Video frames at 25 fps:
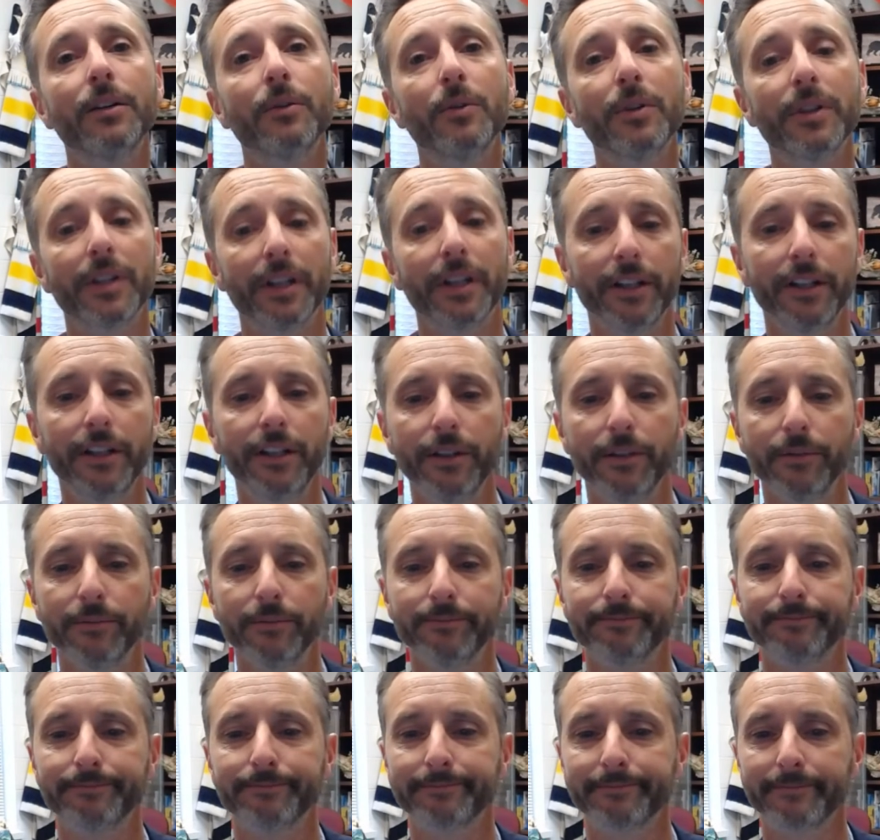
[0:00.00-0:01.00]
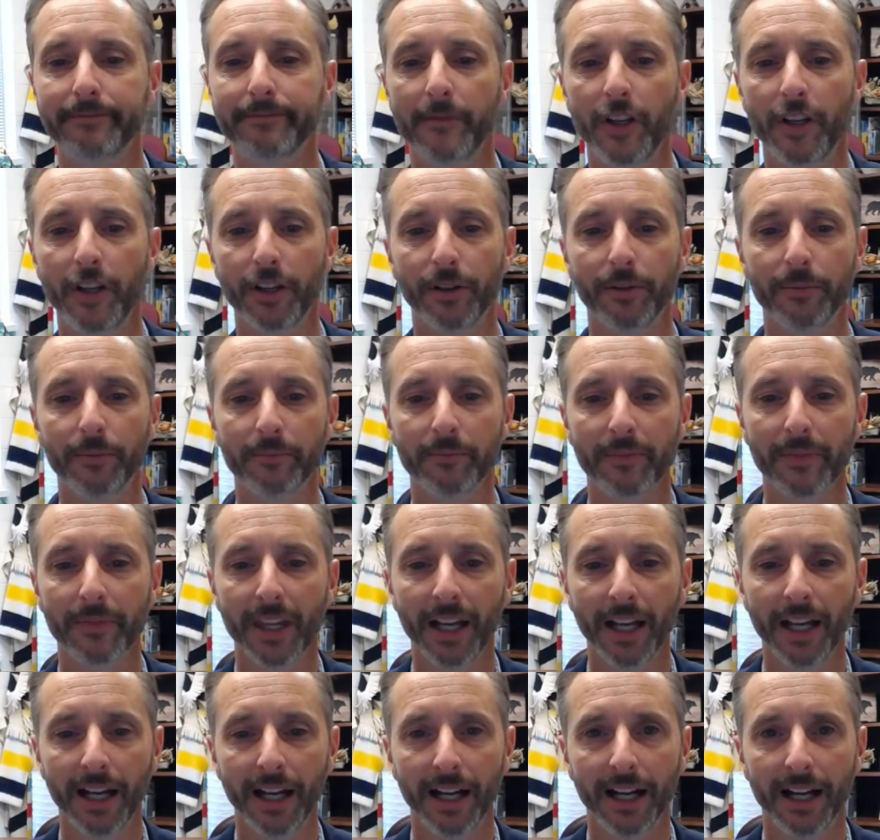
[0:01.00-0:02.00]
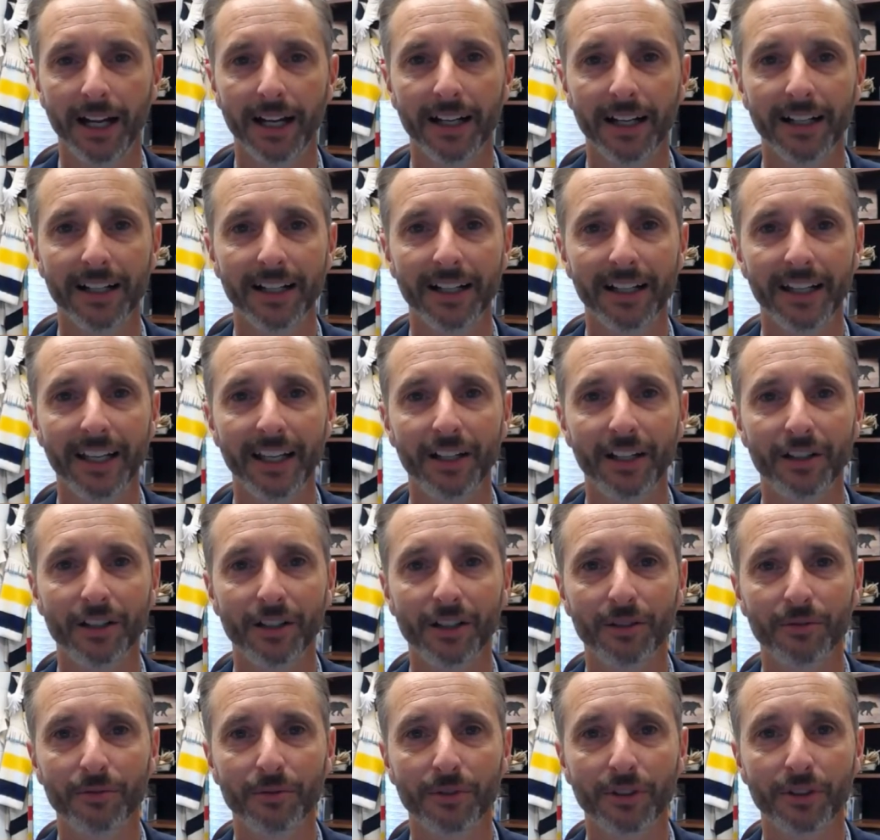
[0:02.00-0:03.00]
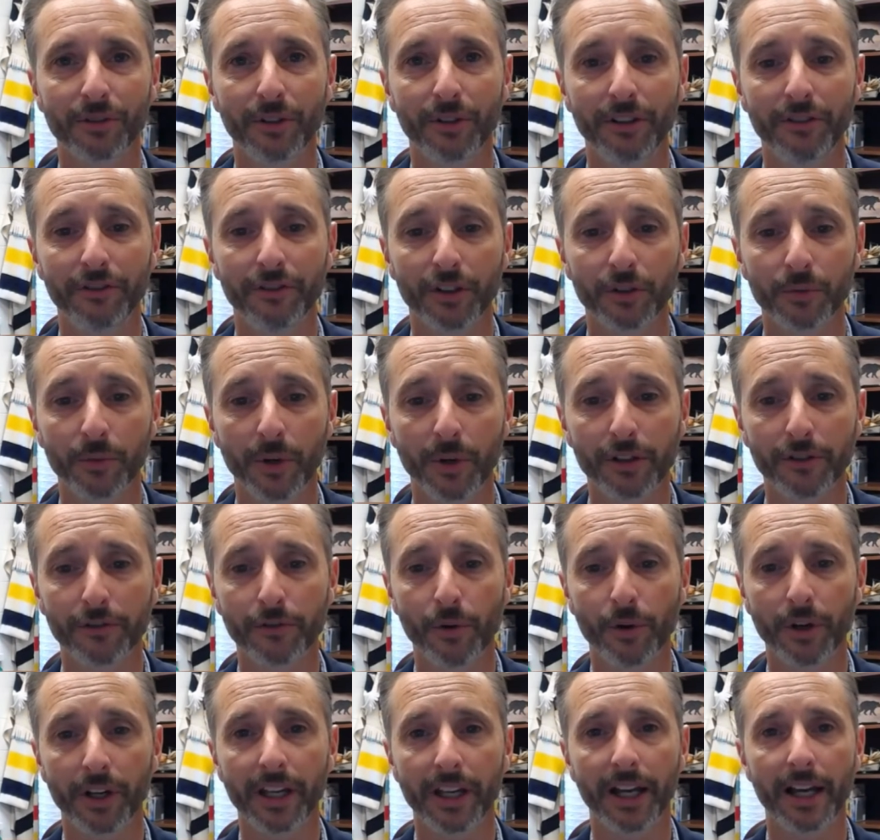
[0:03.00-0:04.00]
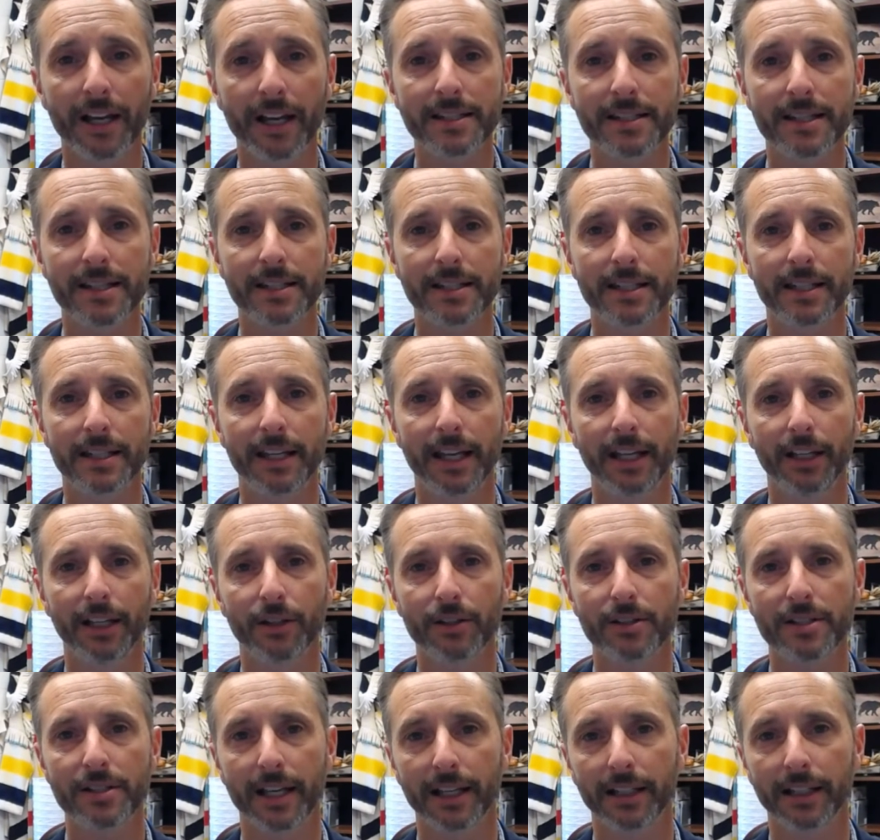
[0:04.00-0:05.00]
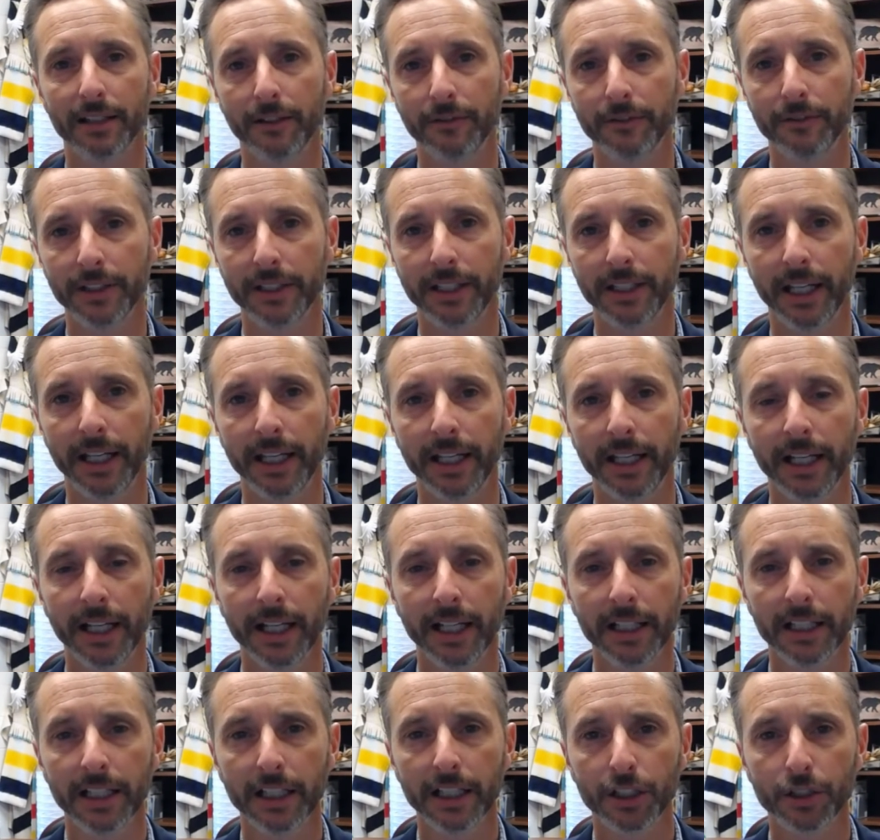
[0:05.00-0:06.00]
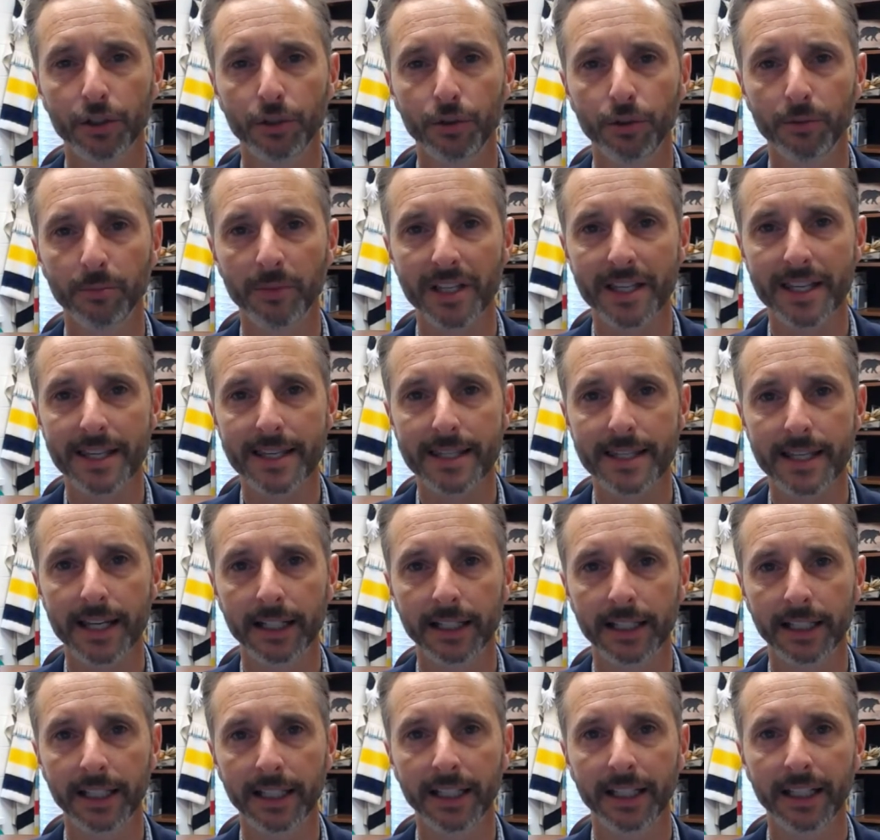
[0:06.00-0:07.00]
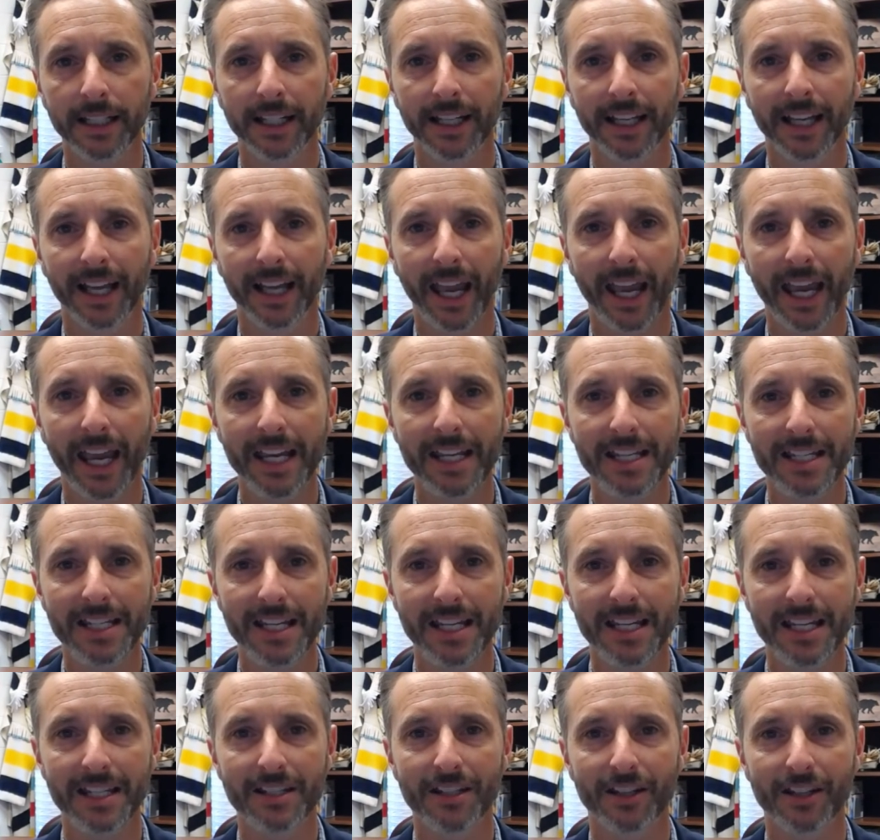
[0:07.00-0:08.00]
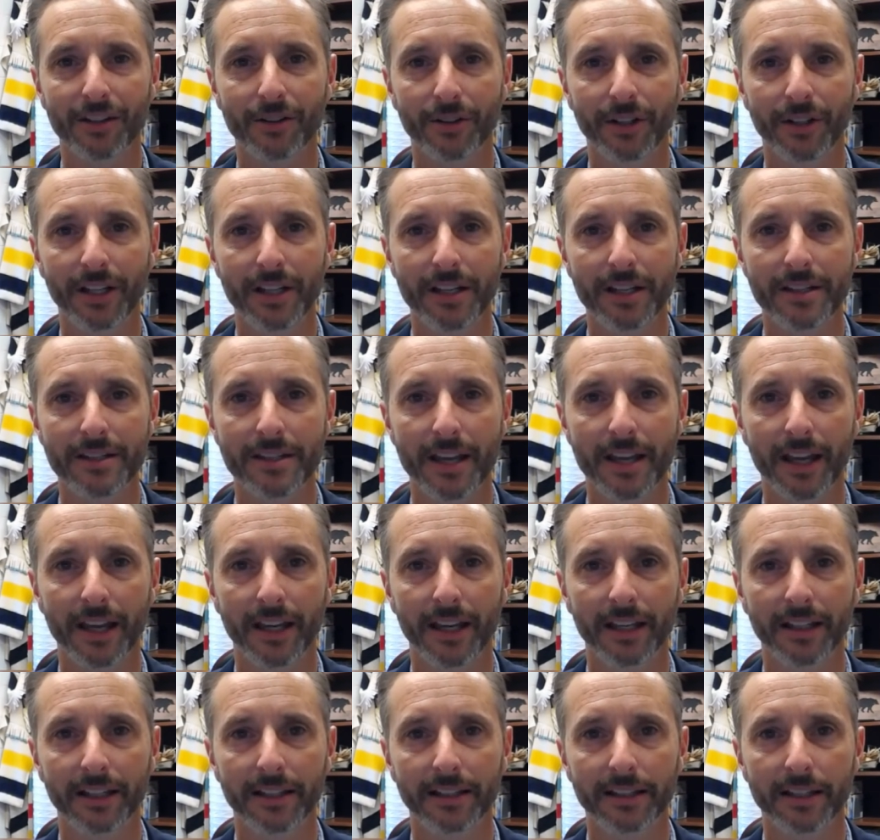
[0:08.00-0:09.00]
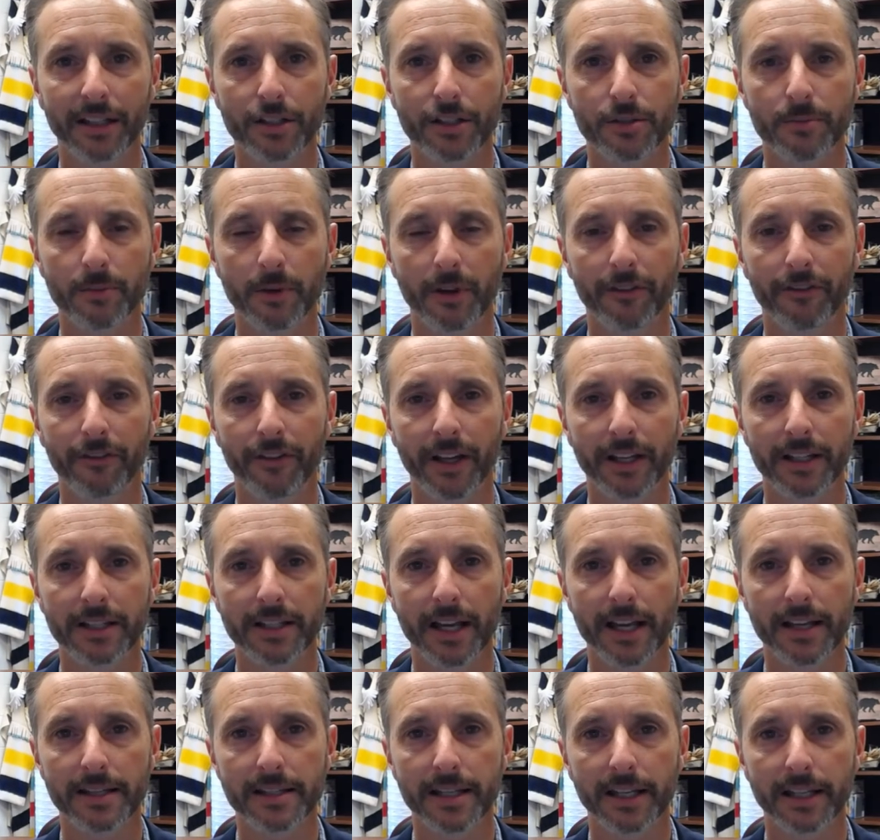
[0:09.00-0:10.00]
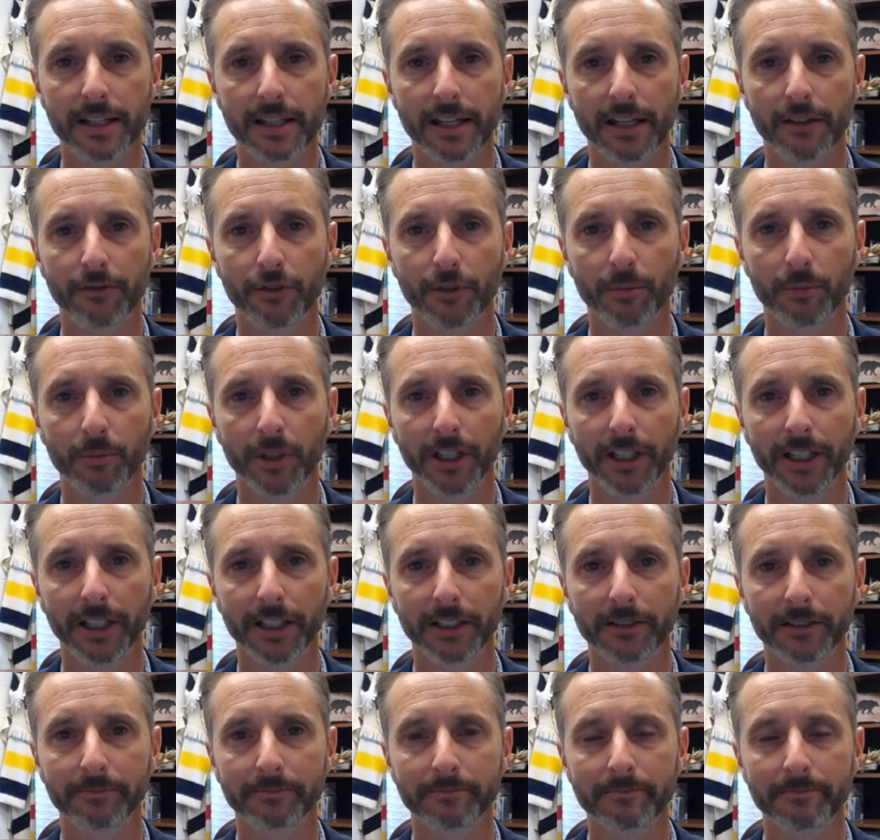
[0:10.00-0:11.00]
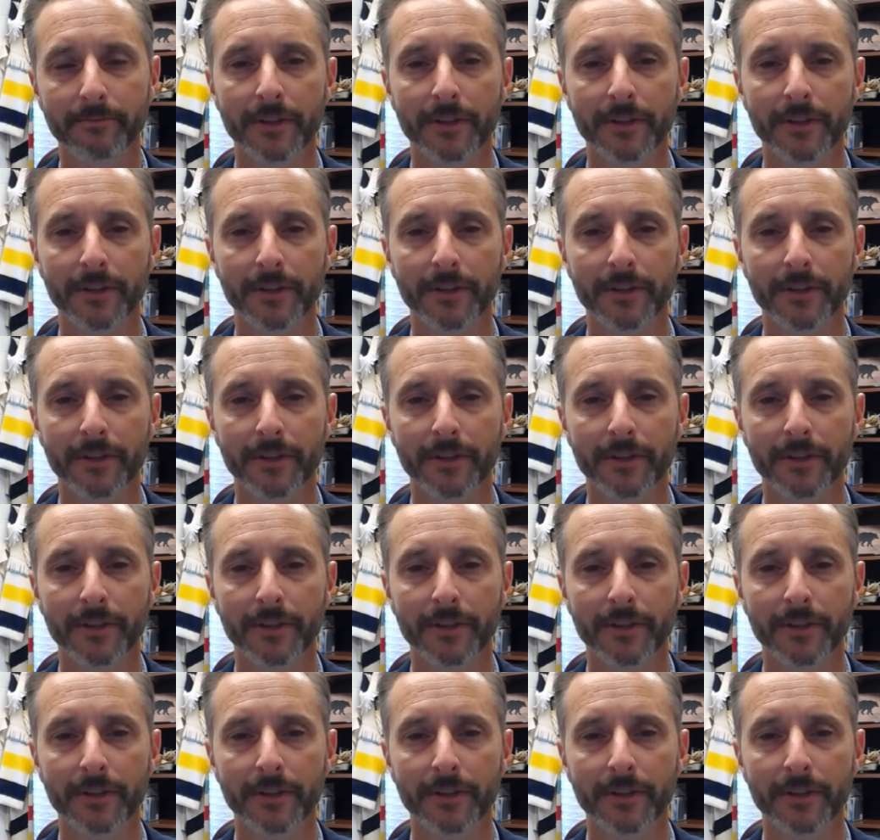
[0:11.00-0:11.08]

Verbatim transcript: Well, now you do. There you go uh, in our Greenfield weather forecast. Today looks like a lovely day, a little cool but sunny, 18 degrees, and uh, should be a fantastic day for playing.